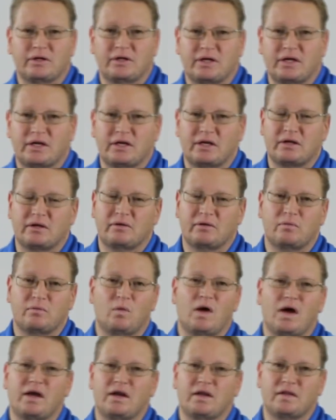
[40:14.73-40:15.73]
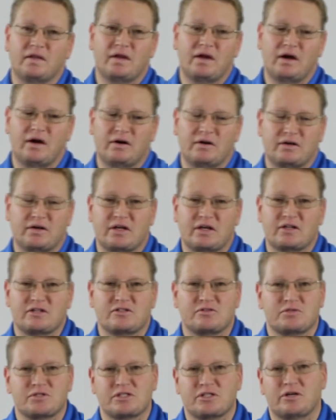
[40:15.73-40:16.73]
get it wet in there, and kind of
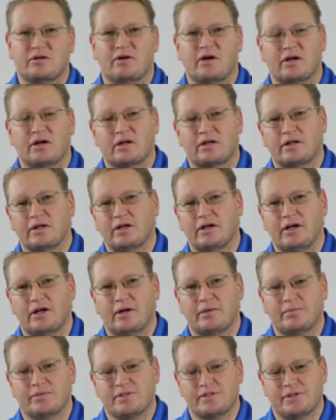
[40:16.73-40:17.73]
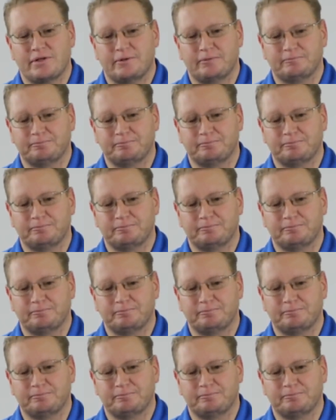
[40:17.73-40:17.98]
swish it around and clean it up. So,